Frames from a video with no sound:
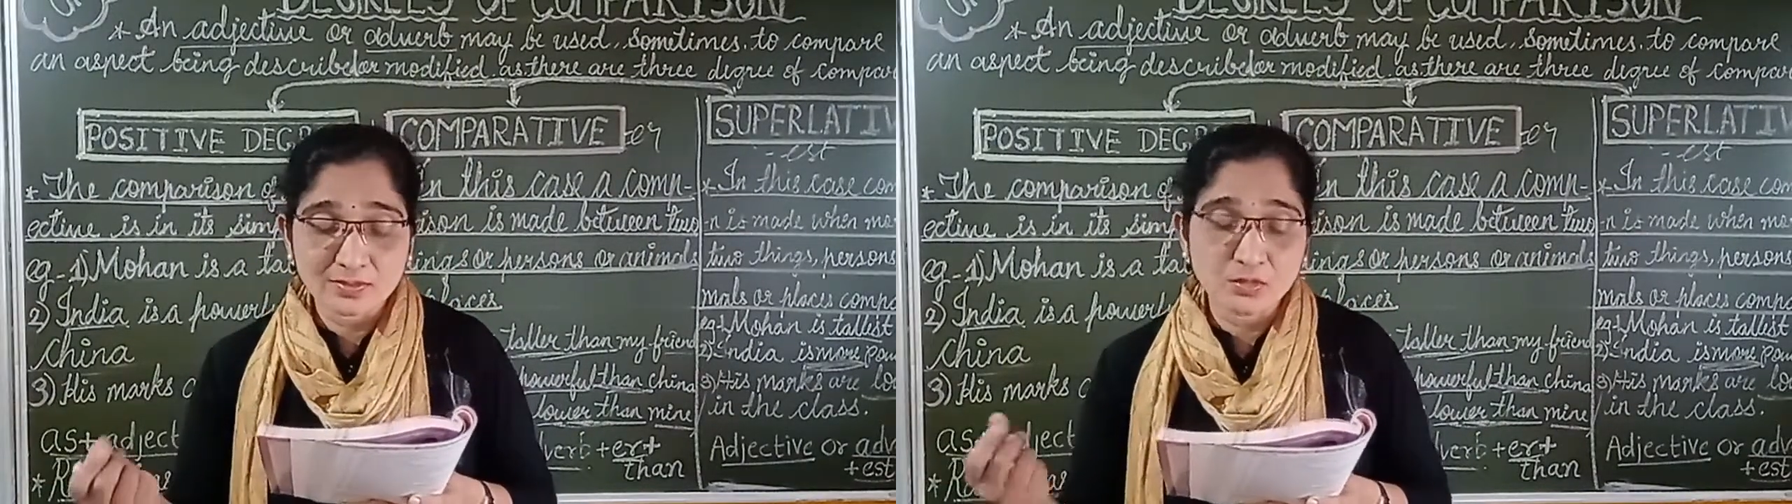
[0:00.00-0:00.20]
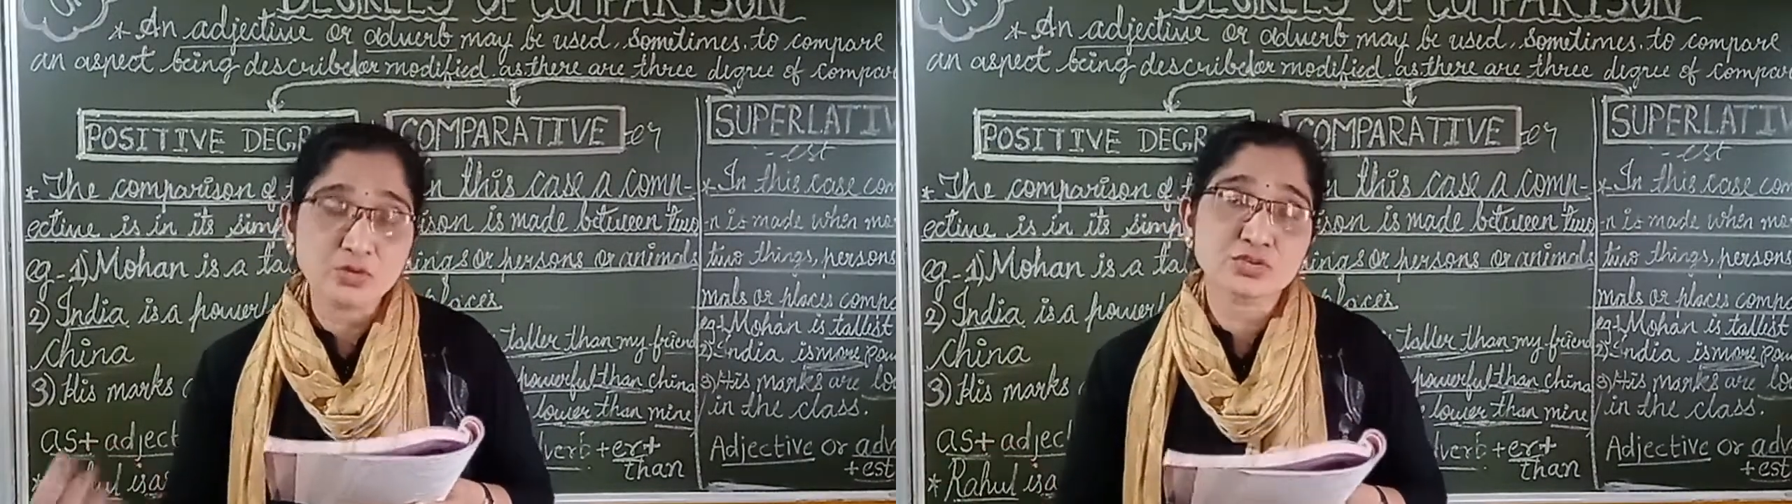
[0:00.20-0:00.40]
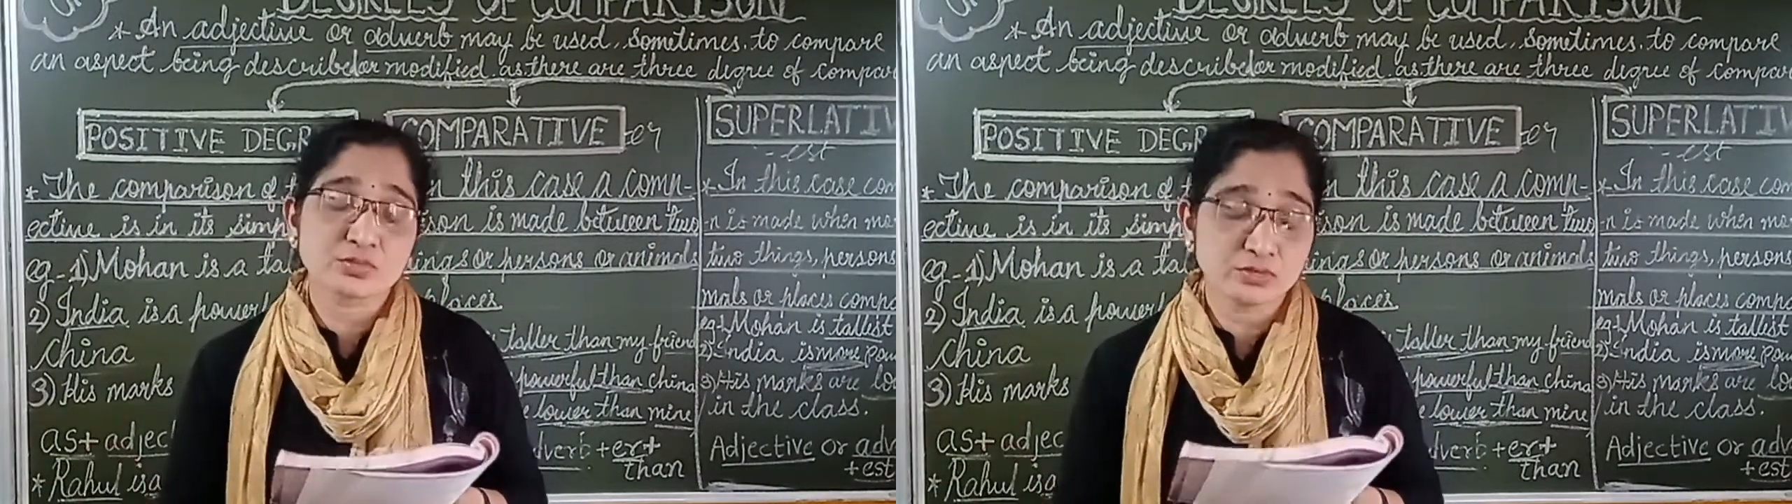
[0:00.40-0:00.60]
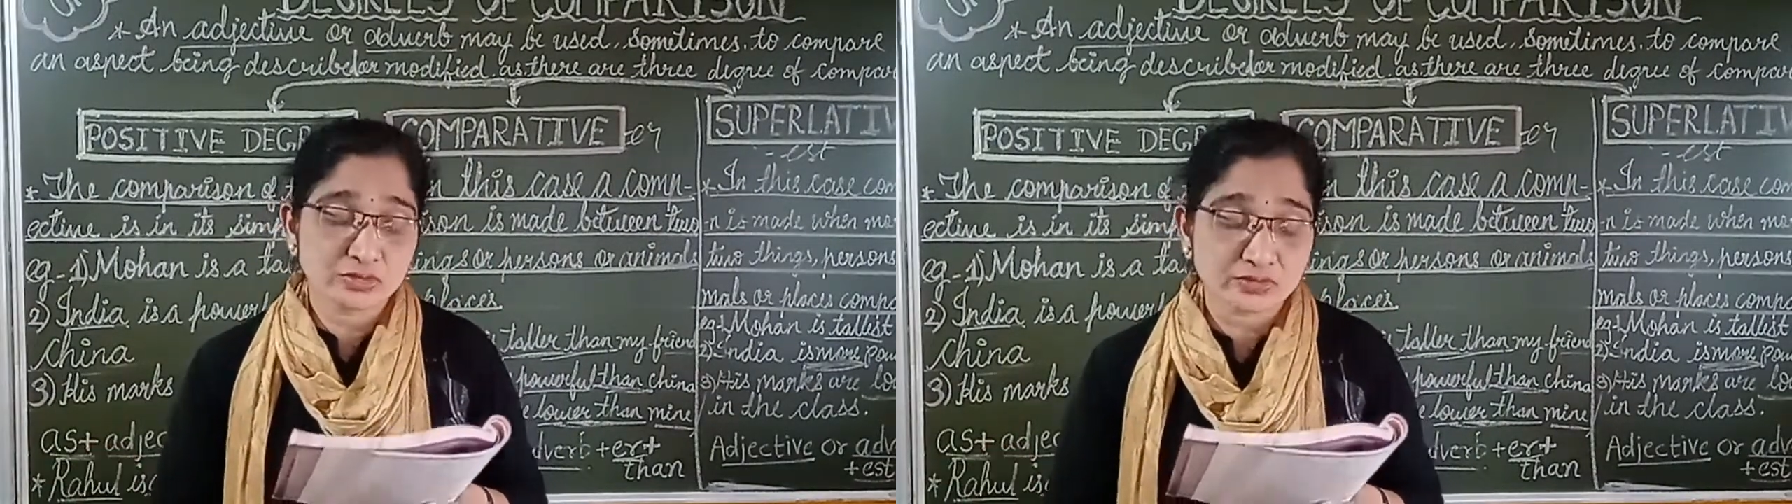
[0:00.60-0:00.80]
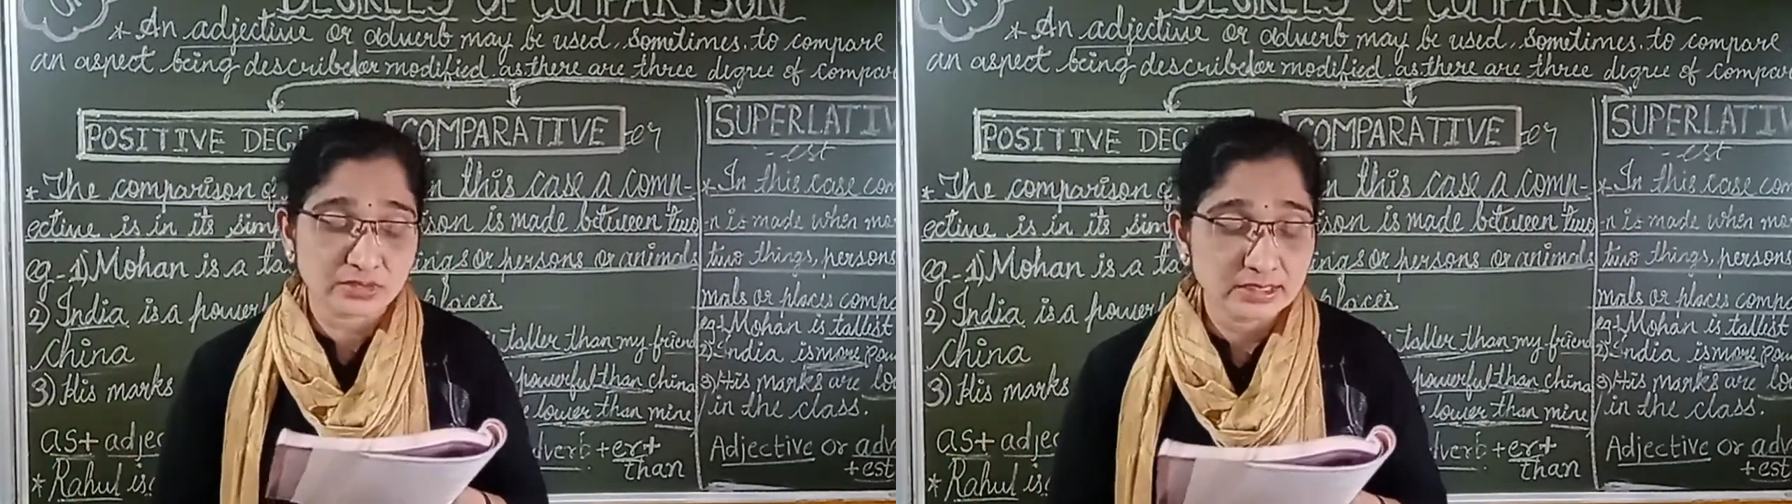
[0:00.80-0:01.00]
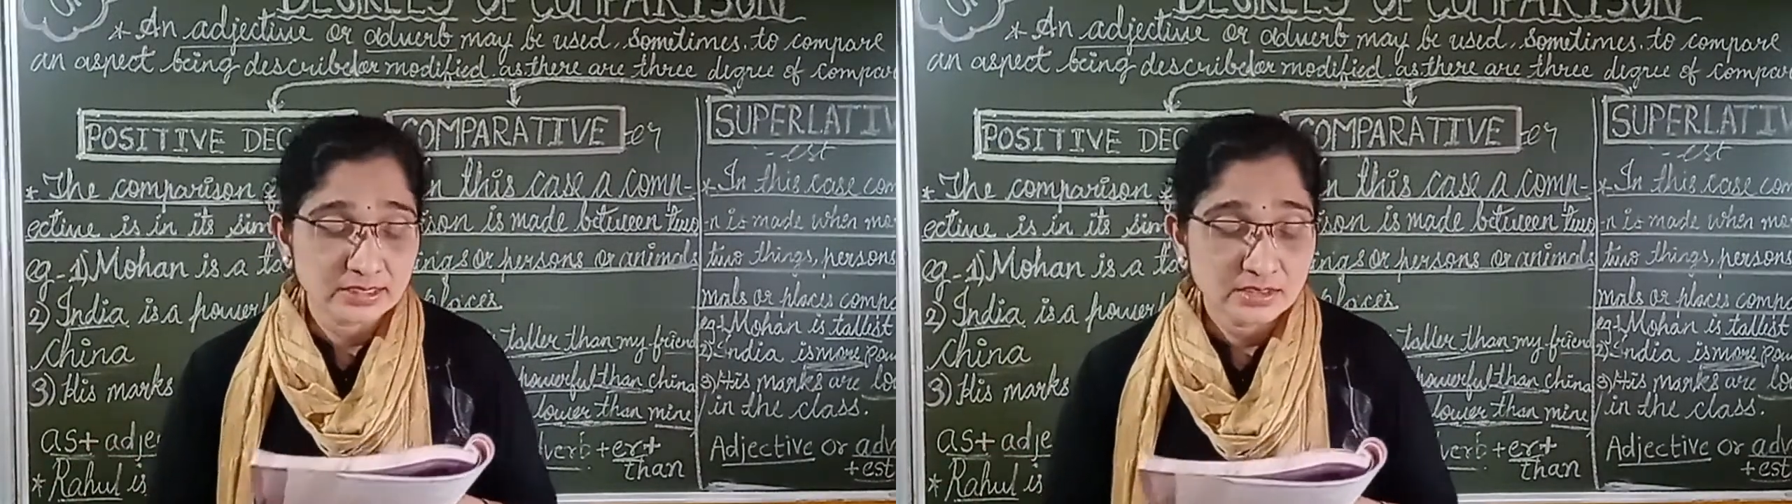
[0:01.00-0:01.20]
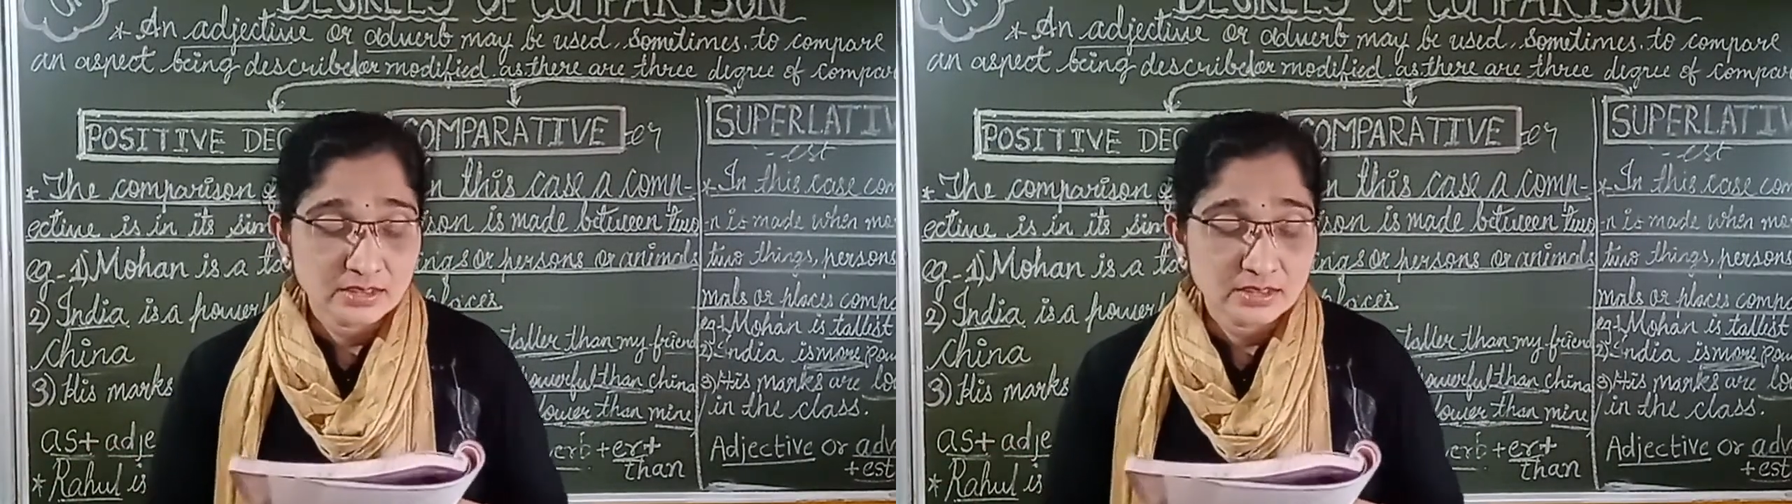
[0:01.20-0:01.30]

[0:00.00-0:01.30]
most beautiful.